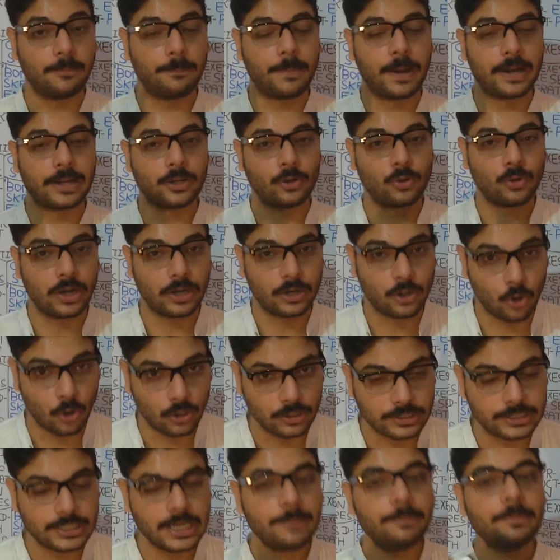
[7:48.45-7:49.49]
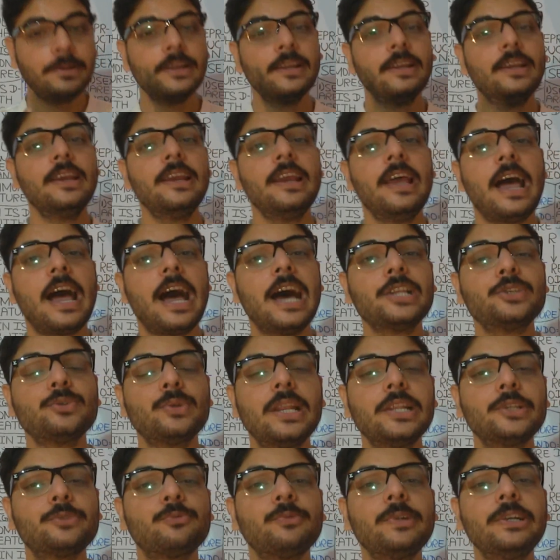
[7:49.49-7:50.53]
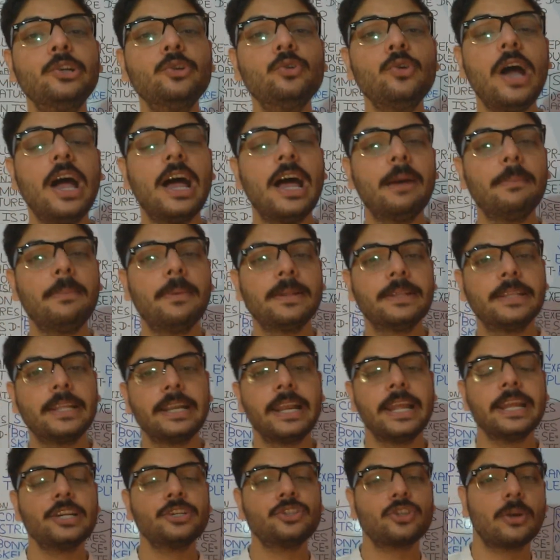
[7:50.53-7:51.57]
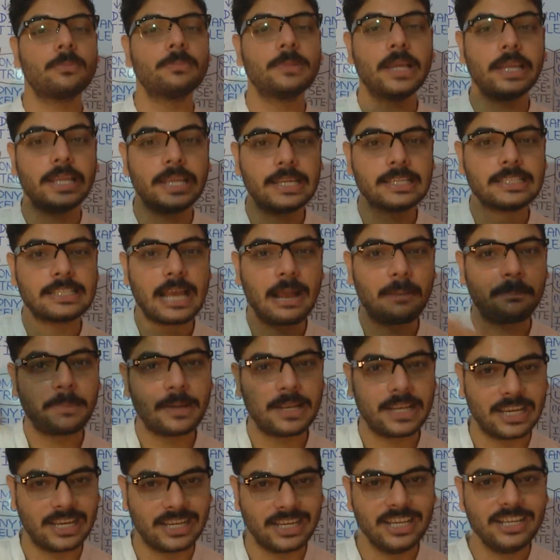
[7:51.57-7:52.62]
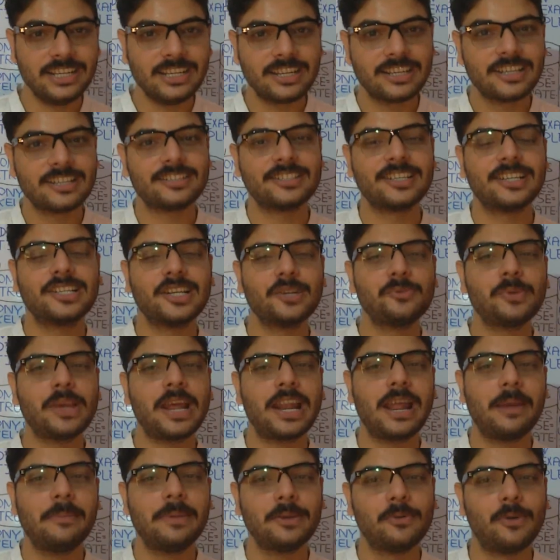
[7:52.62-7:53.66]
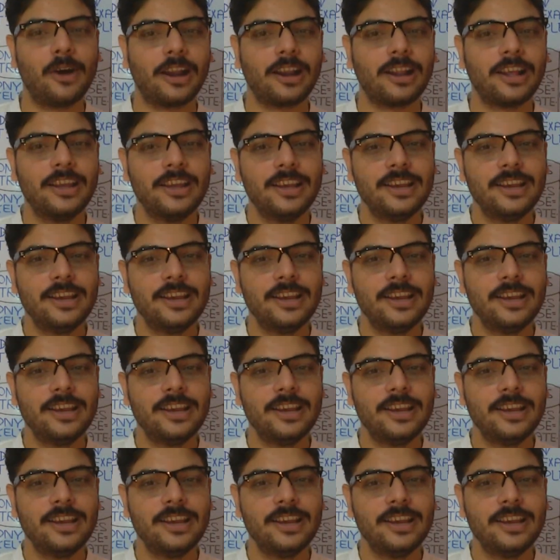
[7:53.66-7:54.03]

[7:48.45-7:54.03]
particular concept, as well as we do have the next of the example in it, such as we are having what?